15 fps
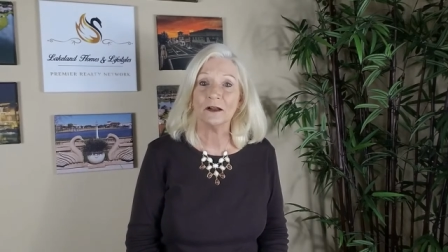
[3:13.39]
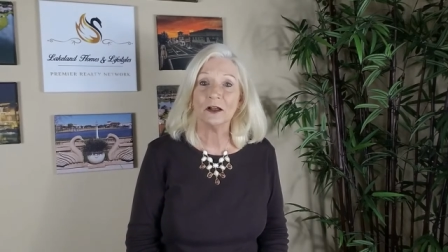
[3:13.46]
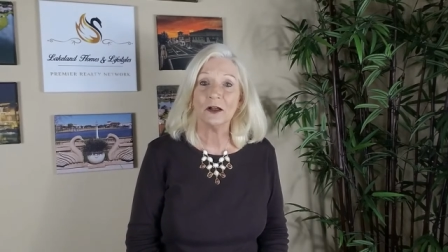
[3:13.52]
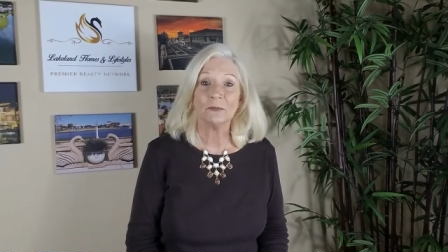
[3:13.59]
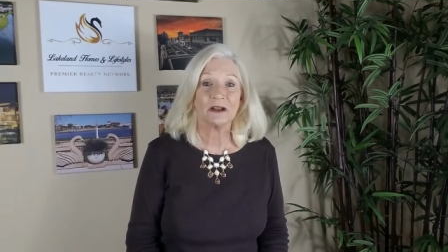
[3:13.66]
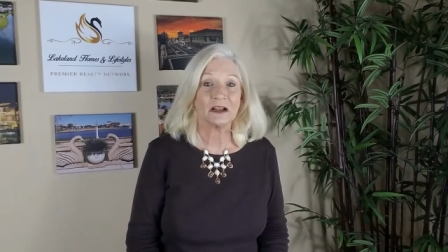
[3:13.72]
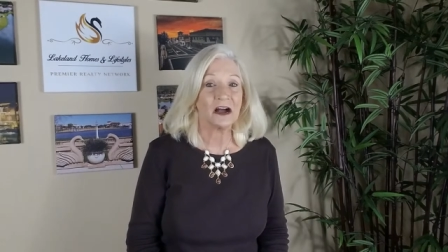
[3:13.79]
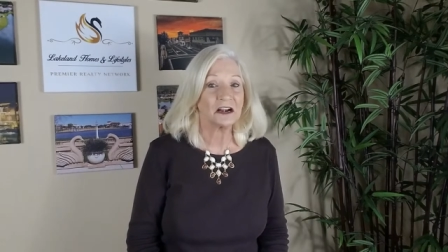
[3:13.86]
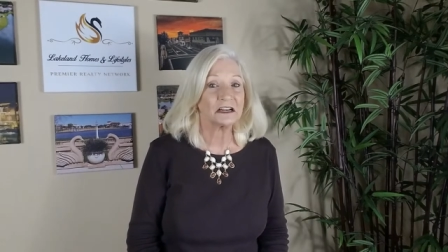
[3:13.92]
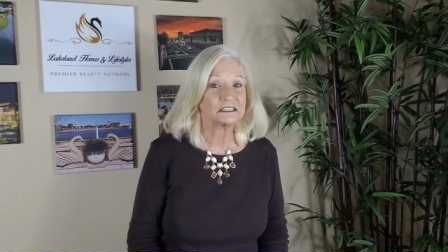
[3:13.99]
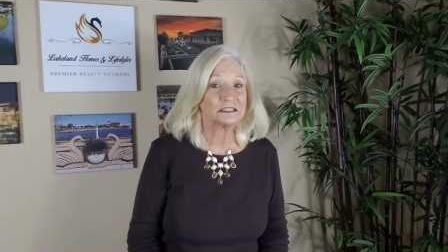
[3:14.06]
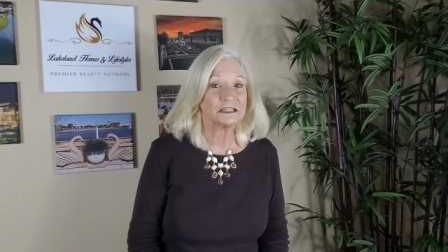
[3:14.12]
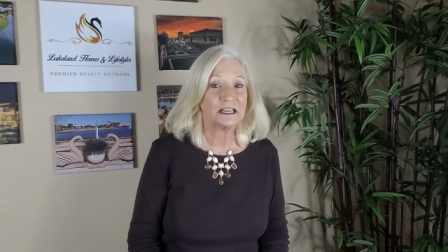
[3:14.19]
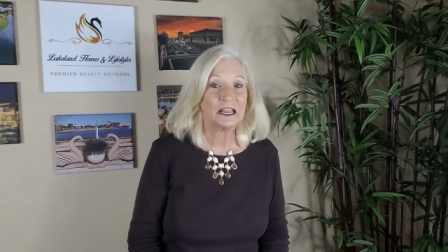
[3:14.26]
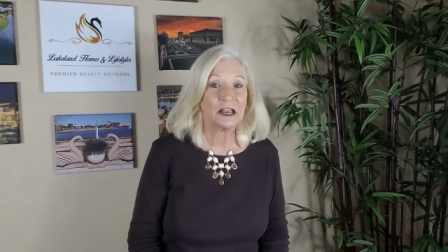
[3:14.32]
but honestly
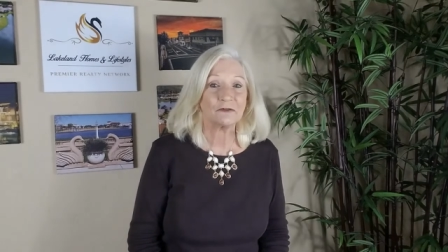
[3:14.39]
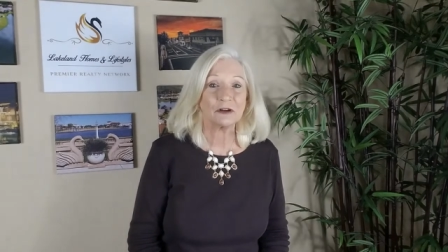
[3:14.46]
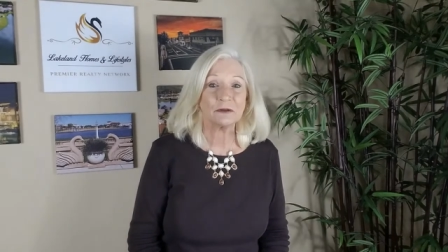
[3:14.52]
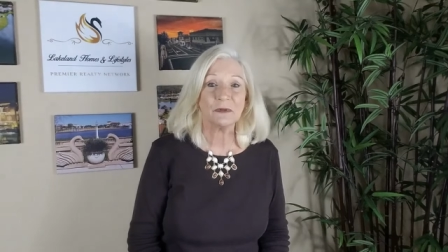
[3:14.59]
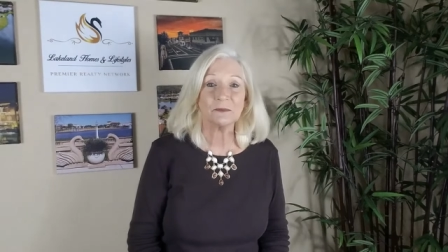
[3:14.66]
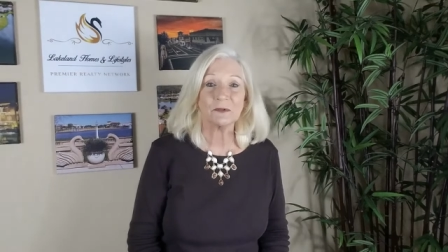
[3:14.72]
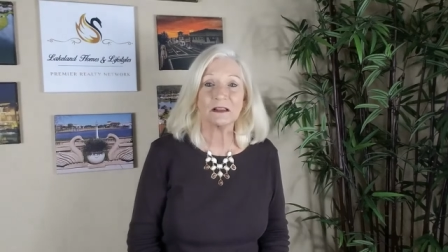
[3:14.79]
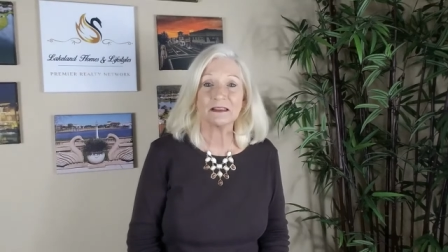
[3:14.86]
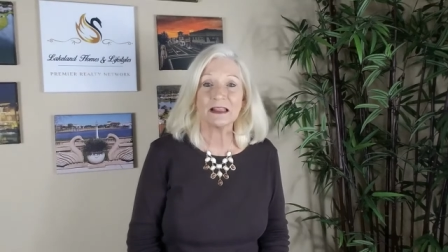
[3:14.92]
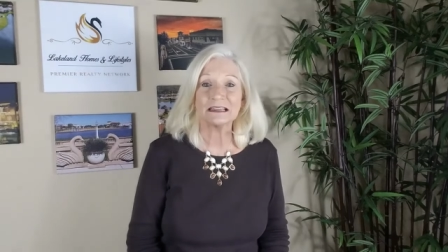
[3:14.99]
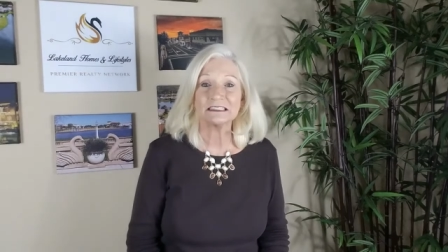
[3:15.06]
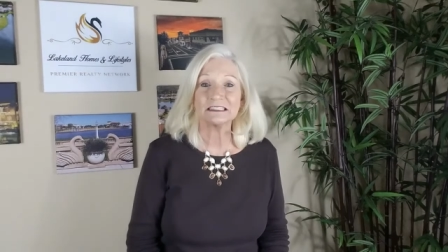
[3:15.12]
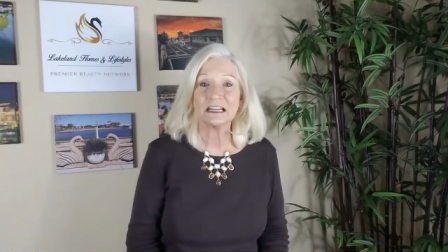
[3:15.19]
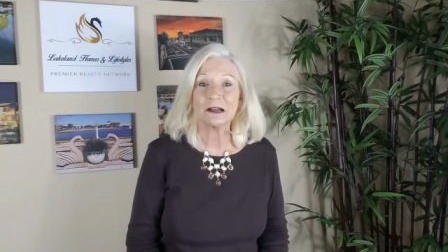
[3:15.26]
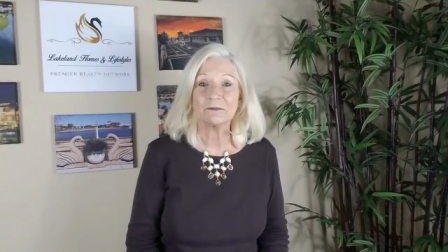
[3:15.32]
can't remember the
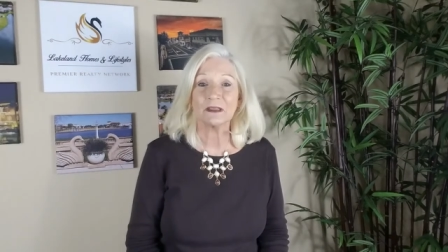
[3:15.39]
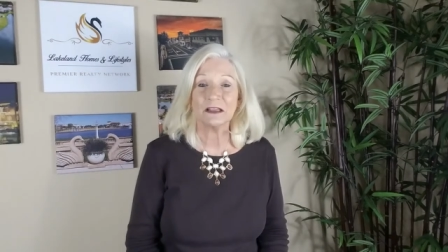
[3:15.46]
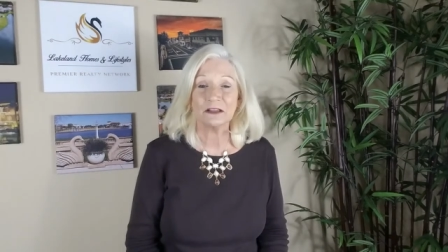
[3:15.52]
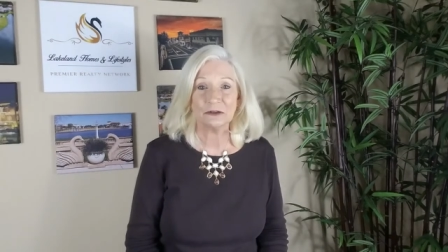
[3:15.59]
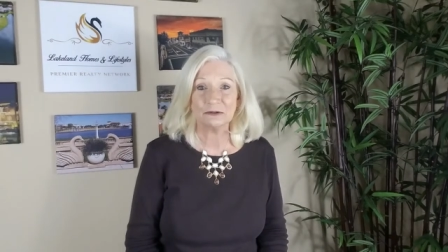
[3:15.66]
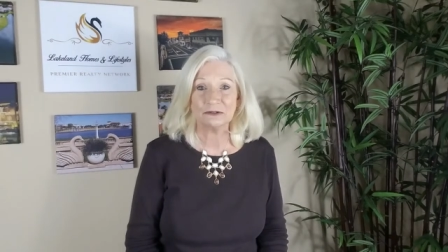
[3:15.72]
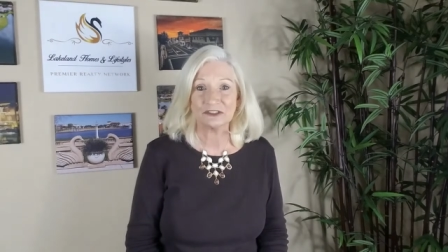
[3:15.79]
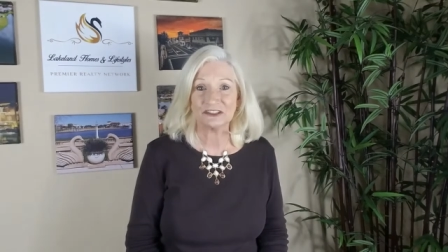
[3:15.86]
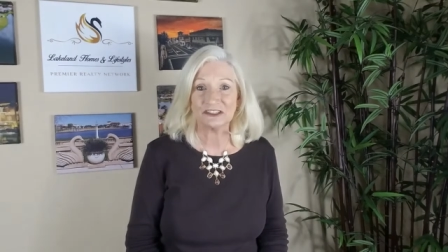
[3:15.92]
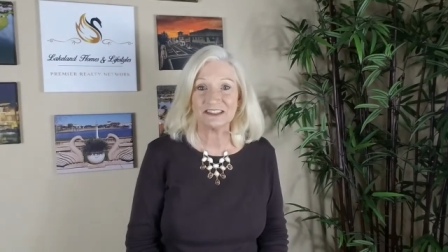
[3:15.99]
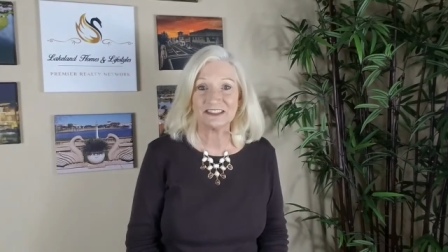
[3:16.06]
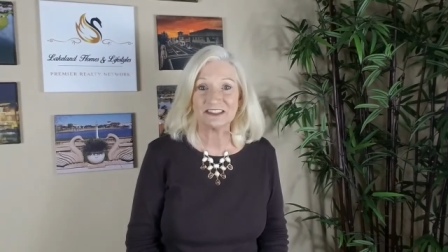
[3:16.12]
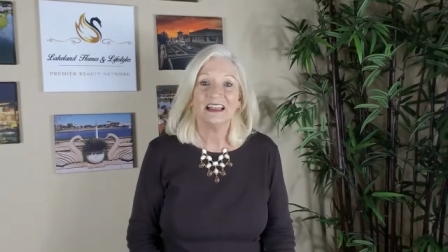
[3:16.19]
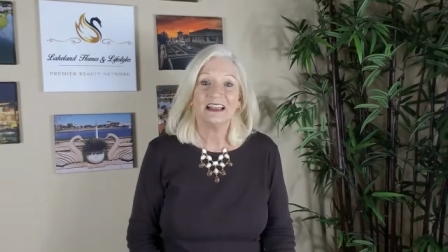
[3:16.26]
last time they used it.